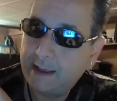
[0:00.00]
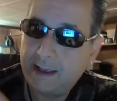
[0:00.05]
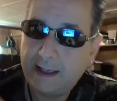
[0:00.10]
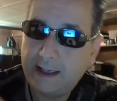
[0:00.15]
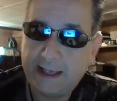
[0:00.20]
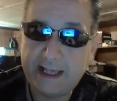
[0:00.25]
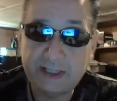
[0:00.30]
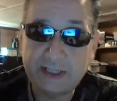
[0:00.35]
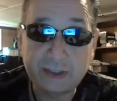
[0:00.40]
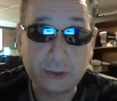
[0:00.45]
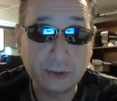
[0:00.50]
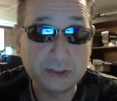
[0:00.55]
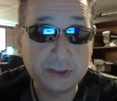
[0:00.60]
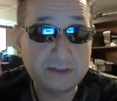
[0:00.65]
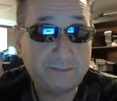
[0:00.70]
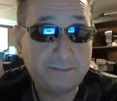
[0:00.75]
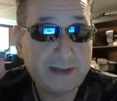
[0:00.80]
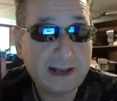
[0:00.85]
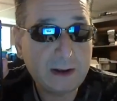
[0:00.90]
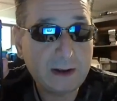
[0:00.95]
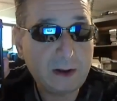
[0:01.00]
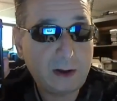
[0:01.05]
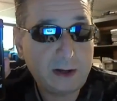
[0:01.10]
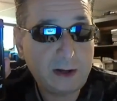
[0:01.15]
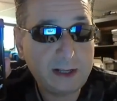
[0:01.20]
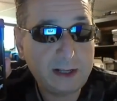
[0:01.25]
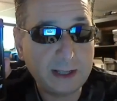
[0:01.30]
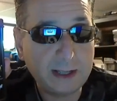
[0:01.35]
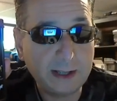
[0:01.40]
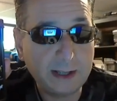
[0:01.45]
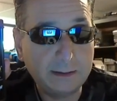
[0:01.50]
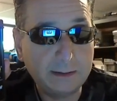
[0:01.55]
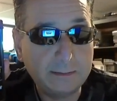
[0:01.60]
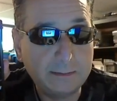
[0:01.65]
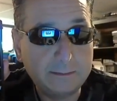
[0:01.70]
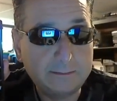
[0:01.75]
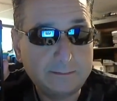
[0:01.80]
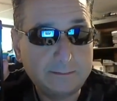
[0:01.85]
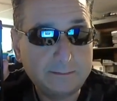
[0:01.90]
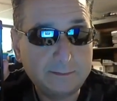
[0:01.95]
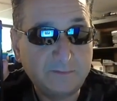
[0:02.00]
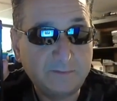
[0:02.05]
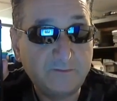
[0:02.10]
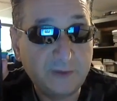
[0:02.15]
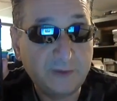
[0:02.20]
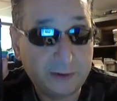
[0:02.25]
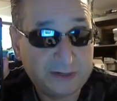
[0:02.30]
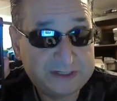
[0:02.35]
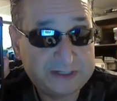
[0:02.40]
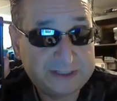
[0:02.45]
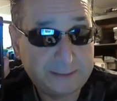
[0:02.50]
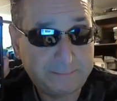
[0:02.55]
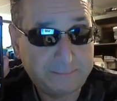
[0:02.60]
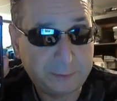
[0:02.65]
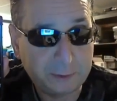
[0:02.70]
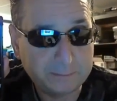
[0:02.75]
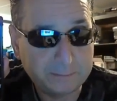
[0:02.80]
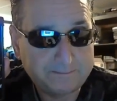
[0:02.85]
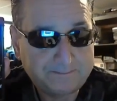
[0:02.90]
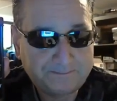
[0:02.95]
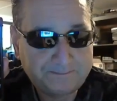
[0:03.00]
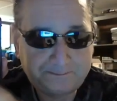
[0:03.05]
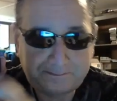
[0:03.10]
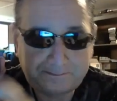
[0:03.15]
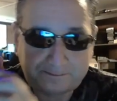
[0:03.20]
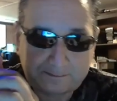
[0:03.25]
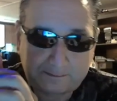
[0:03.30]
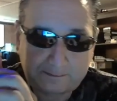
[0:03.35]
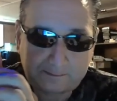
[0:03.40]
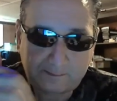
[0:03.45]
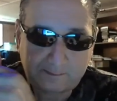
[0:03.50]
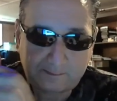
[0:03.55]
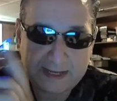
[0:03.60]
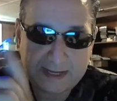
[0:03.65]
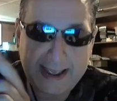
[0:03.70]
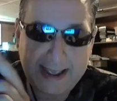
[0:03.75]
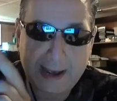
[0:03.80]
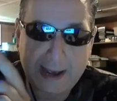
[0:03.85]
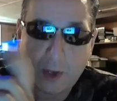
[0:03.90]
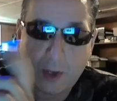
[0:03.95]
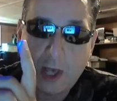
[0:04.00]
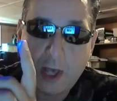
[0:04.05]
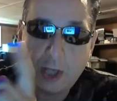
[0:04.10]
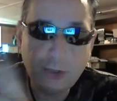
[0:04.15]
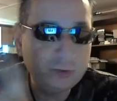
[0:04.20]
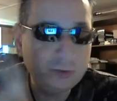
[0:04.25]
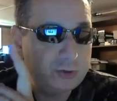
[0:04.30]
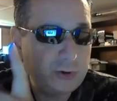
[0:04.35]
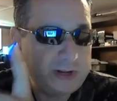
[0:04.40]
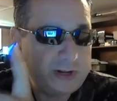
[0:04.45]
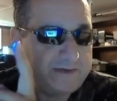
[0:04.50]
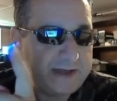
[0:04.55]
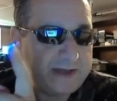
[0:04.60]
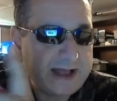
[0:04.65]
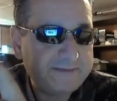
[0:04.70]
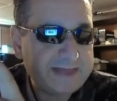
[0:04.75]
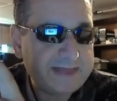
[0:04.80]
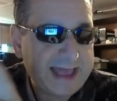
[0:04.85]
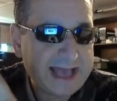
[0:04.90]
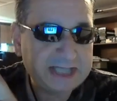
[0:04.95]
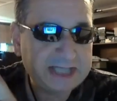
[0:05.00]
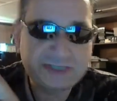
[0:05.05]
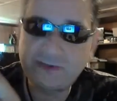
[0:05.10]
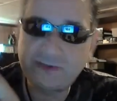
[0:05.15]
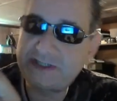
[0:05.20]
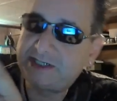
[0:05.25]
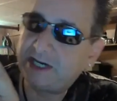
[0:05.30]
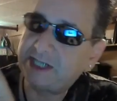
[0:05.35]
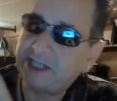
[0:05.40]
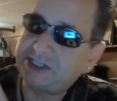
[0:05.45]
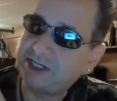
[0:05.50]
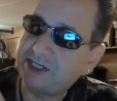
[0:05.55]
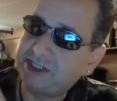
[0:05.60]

it turns it back on again. Very simple. Now, you don't even have to actually touch it.